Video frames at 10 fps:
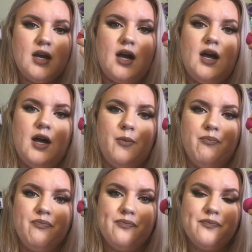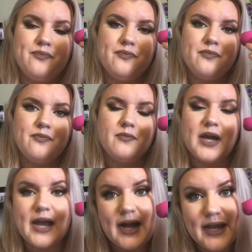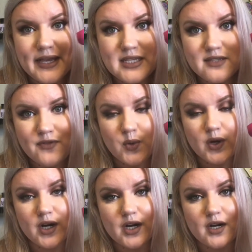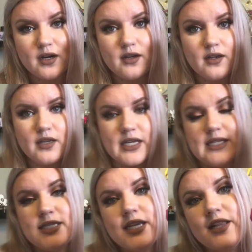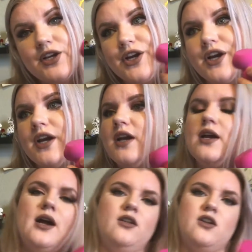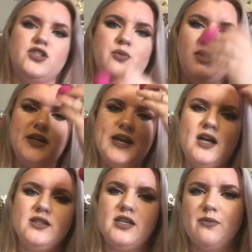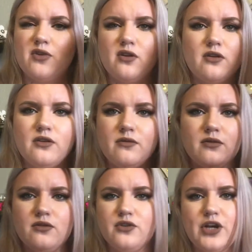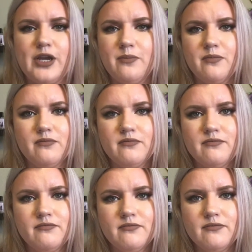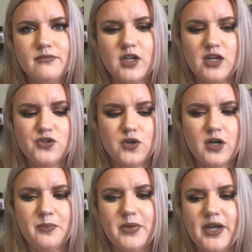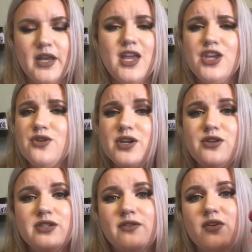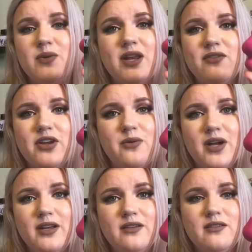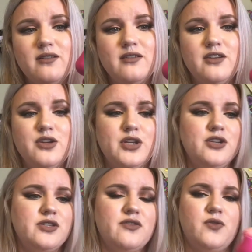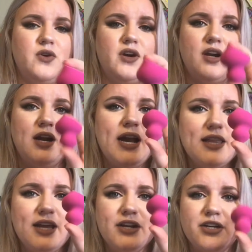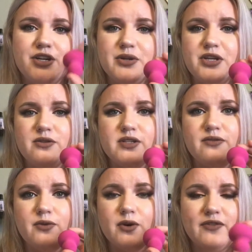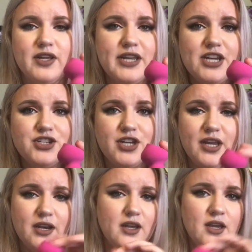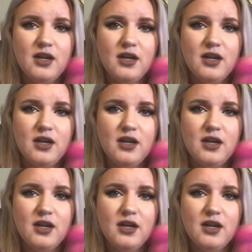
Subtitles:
my eyes for concealer. I'll also blend out some cream contour, but you can use it for whatever you want. You can use it for highlighter, you can use it for foundation,